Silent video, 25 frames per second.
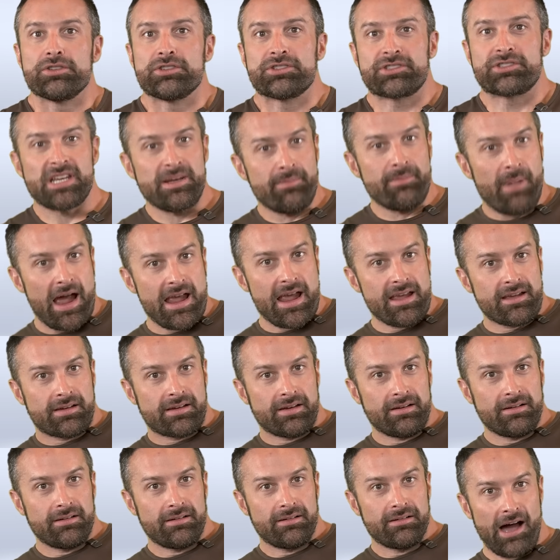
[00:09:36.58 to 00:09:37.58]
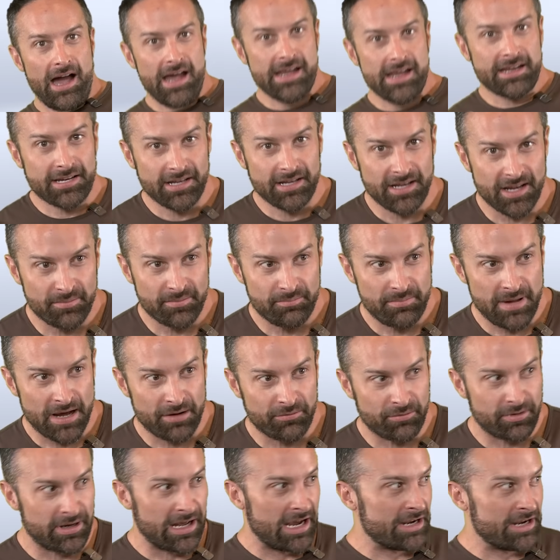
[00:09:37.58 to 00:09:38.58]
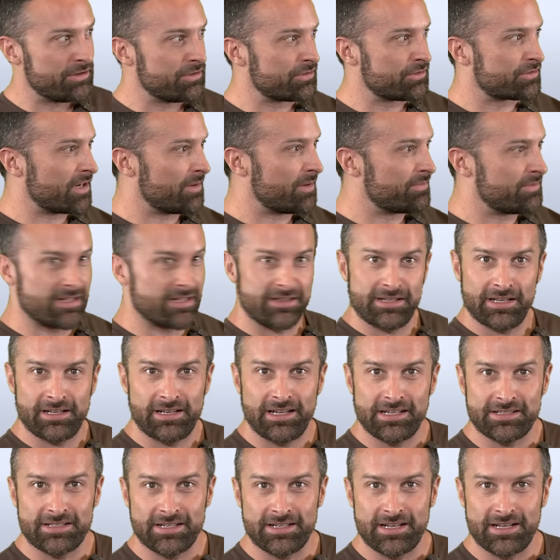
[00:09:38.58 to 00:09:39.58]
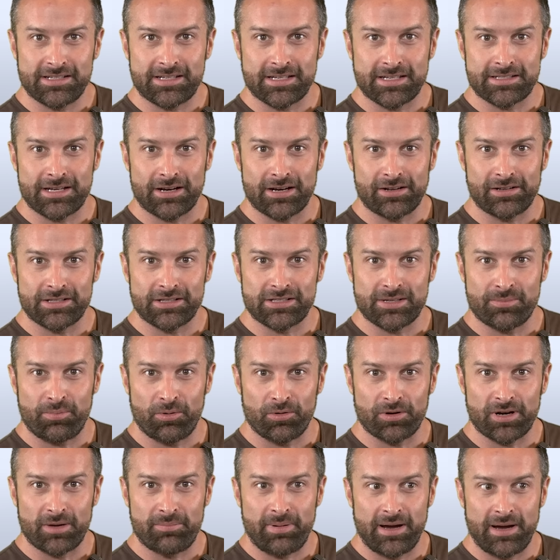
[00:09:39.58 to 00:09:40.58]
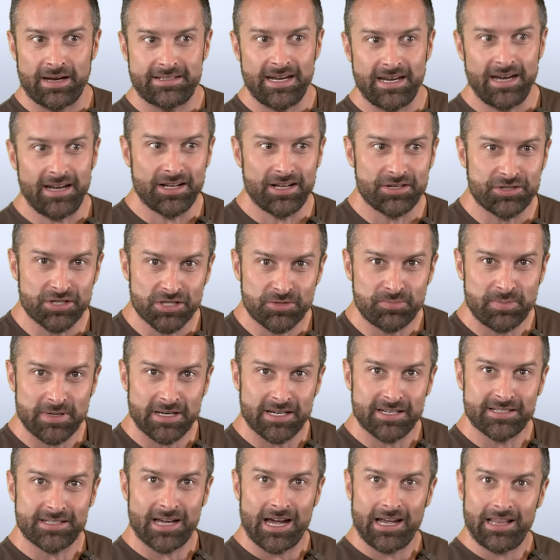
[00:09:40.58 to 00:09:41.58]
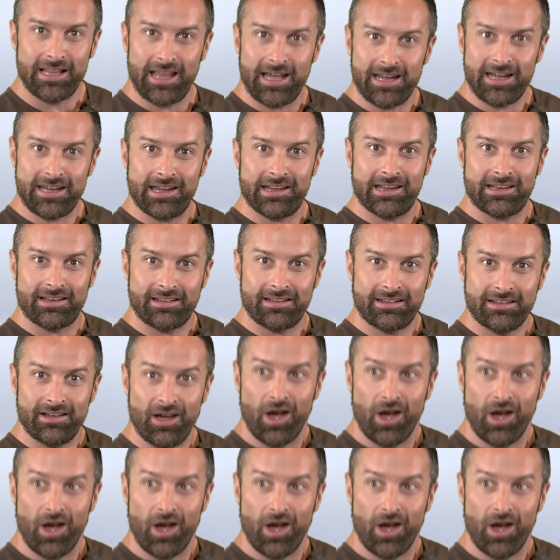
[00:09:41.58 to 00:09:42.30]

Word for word: See, Mike, I can admit when I do something that isn't necessarily supported by data just because I like it.